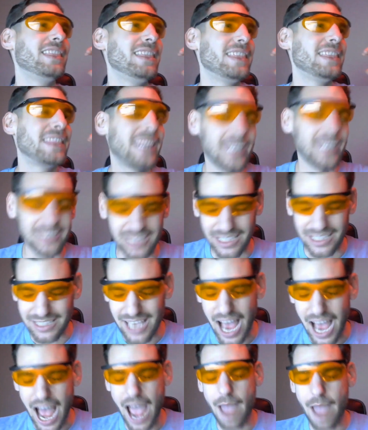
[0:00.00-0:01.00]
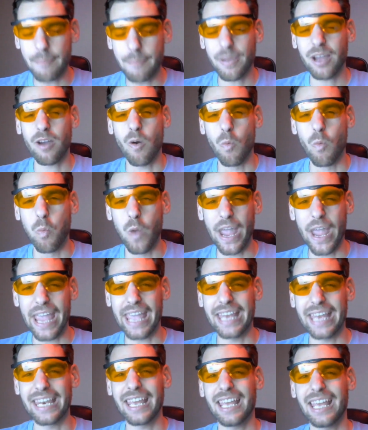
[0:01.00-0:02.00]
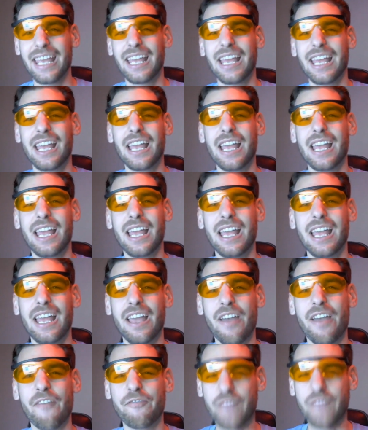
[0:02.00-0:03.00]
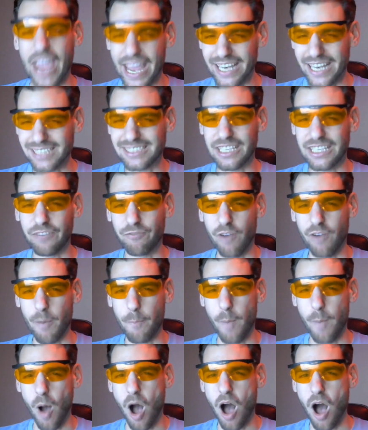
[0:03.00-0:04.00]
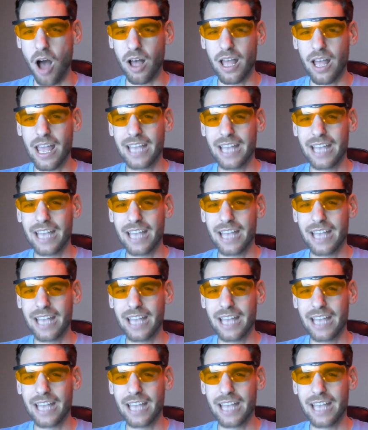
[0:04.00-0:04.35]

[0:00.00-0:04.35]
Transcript: there's a time when fantasy football